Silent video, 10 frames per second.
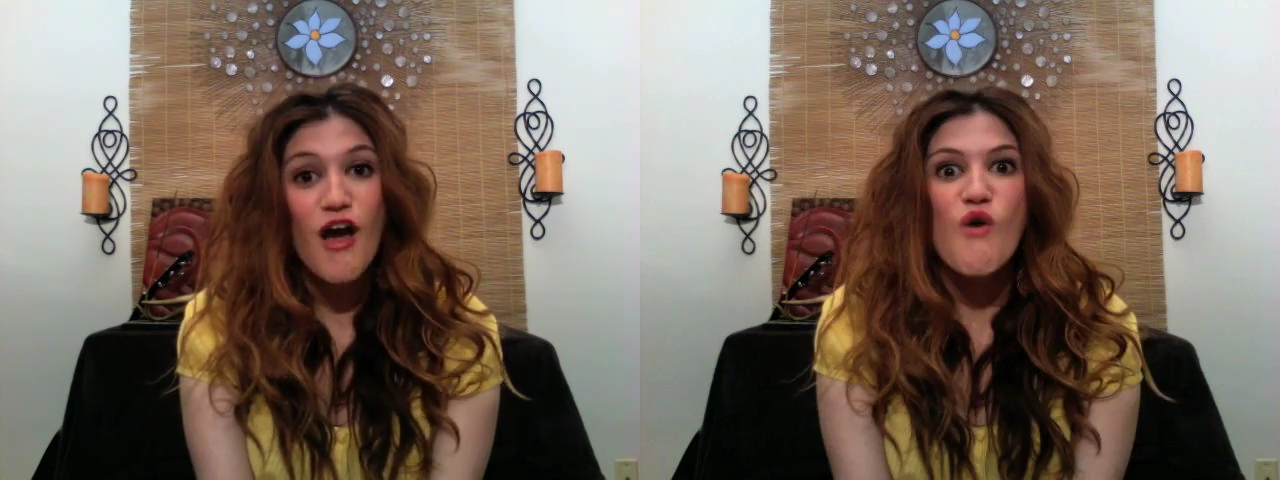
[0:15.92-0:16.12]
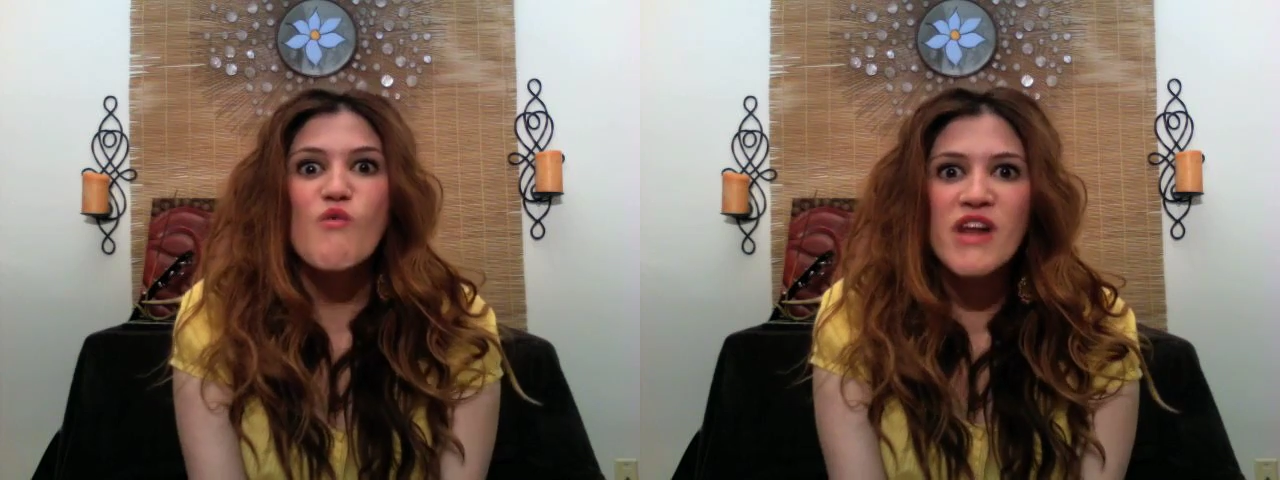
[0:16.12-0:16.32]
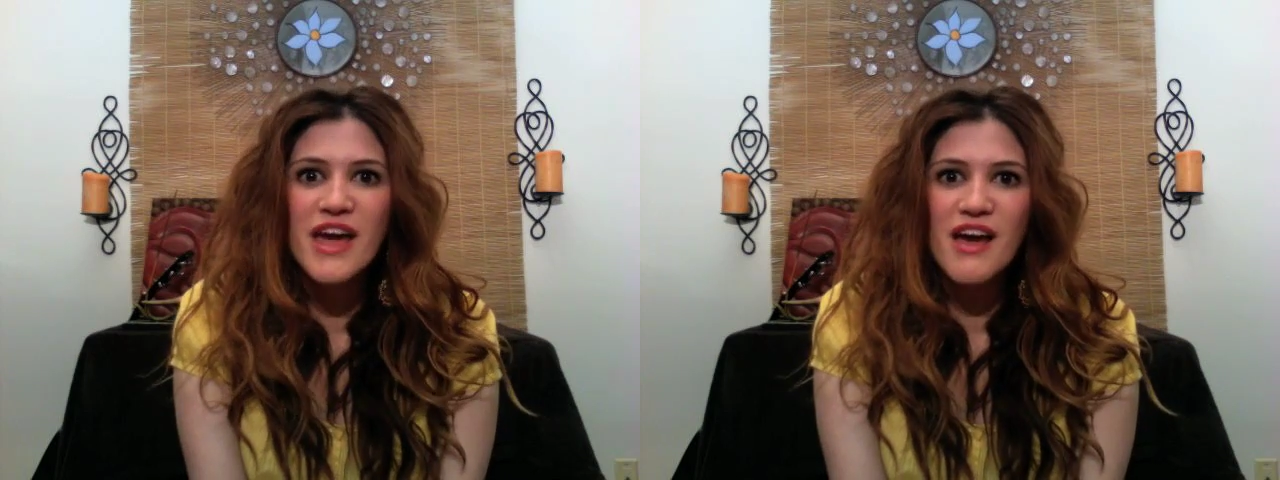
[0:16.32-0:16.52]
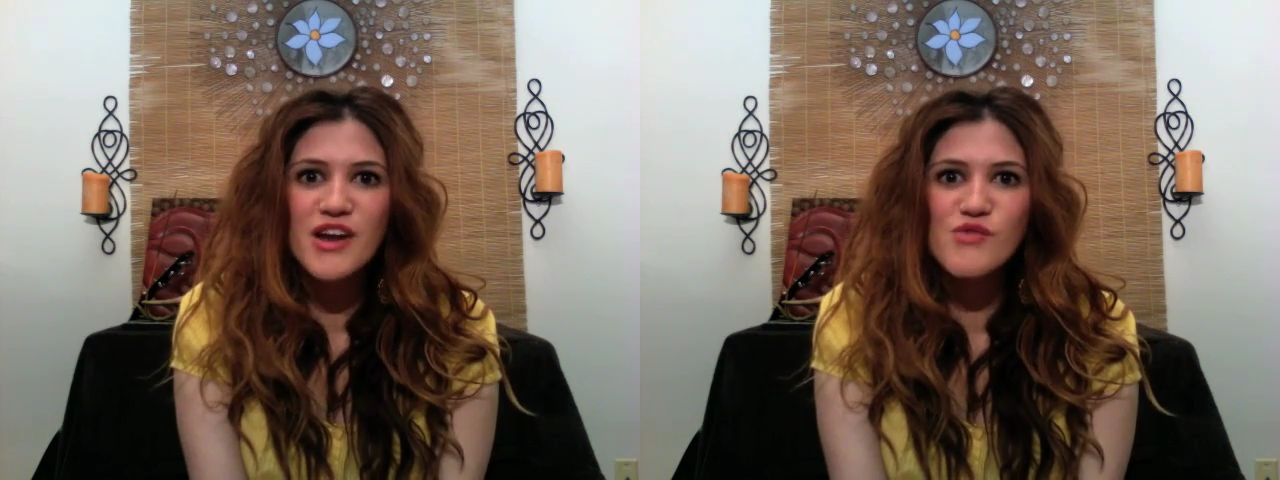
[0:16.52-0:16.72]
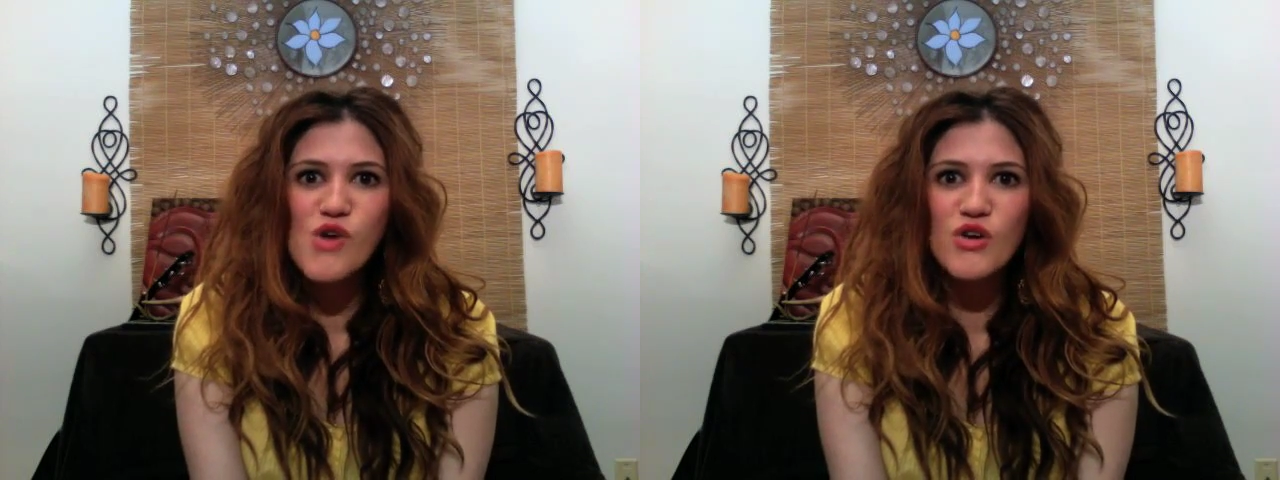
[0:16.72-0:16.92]
When I
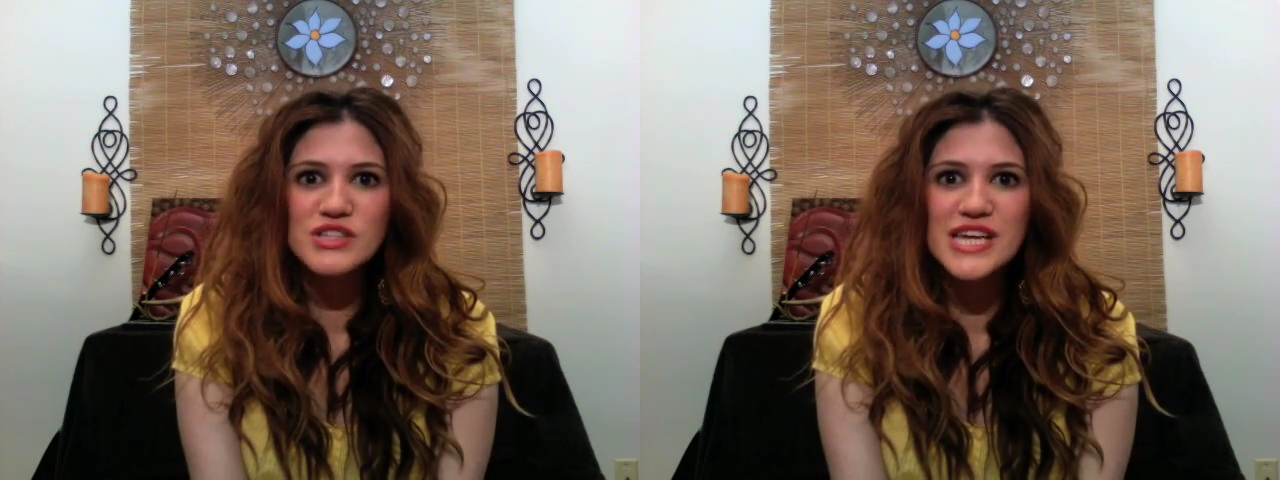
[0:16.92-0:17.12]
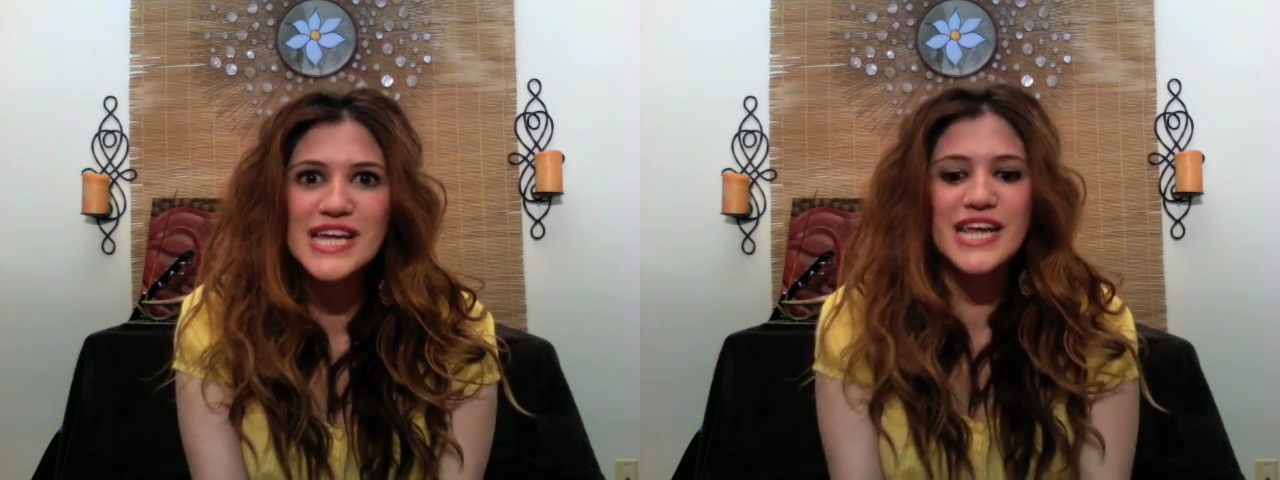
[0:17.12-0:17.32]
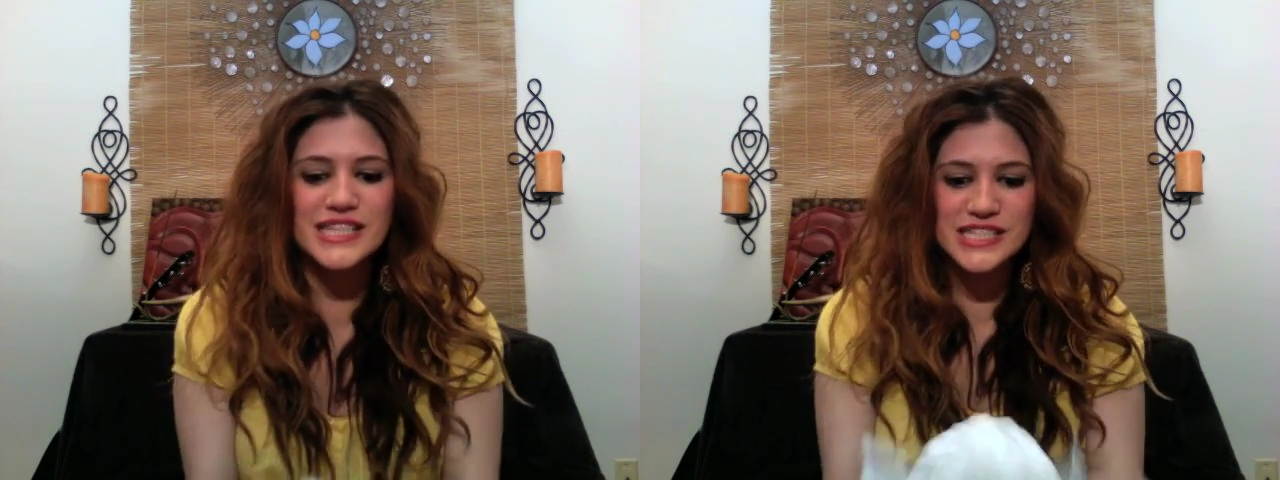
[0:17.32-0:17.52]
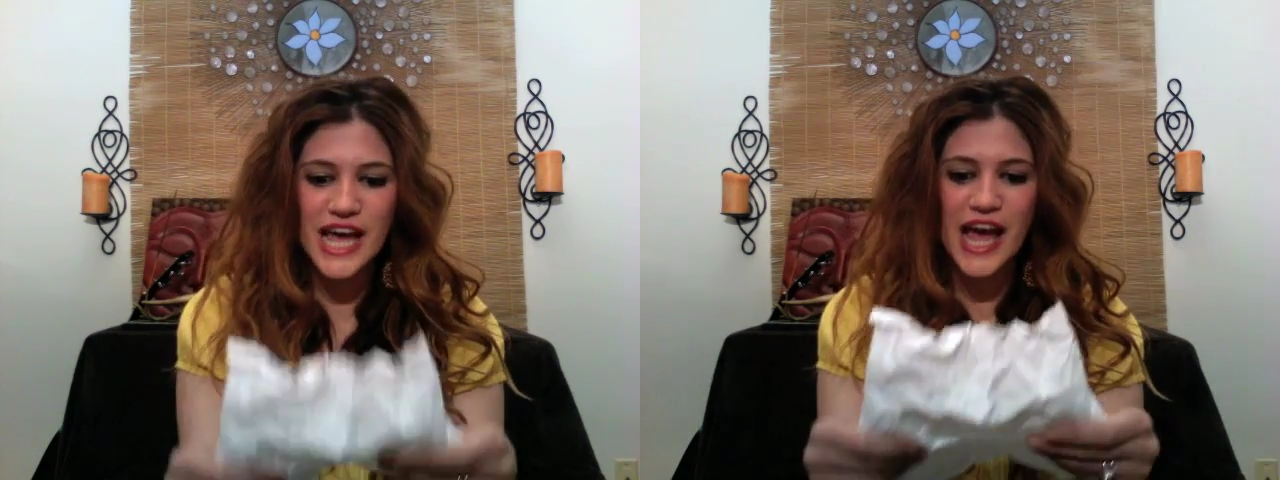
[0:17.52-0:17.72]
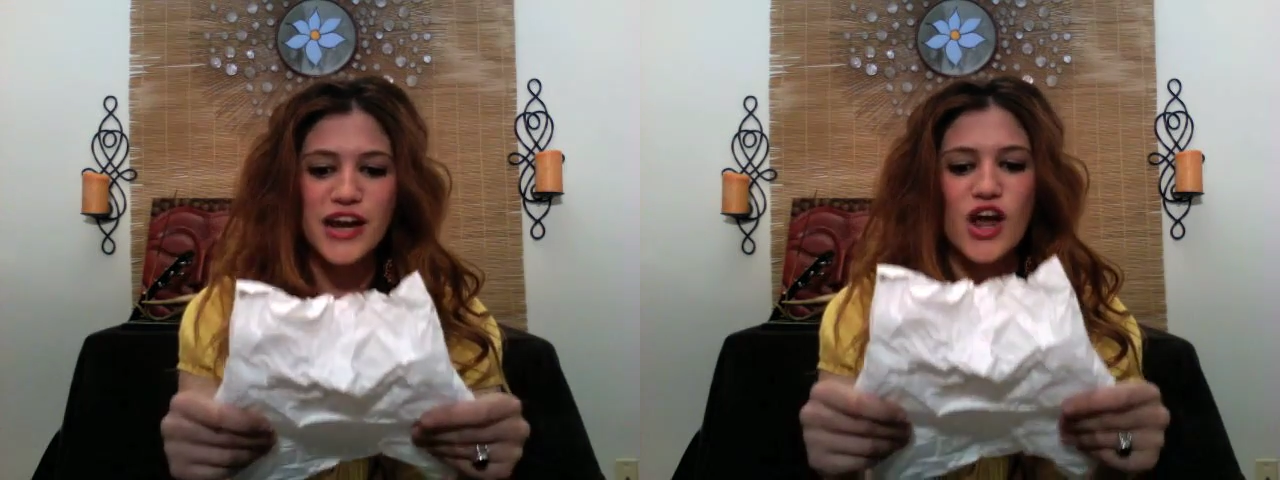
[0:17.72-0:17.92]
unrolled it, it
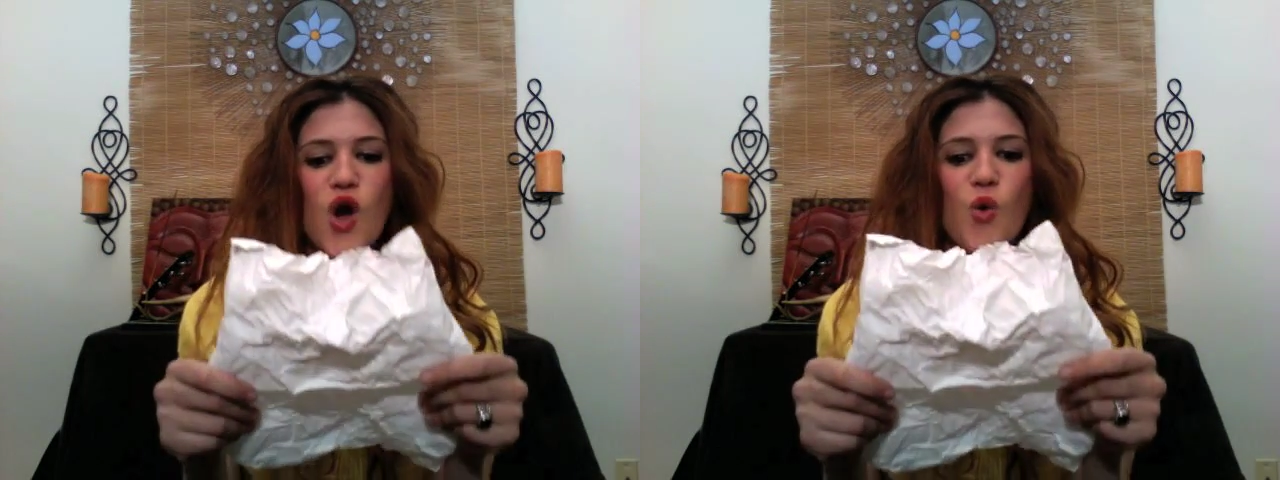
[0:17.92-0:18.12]
said,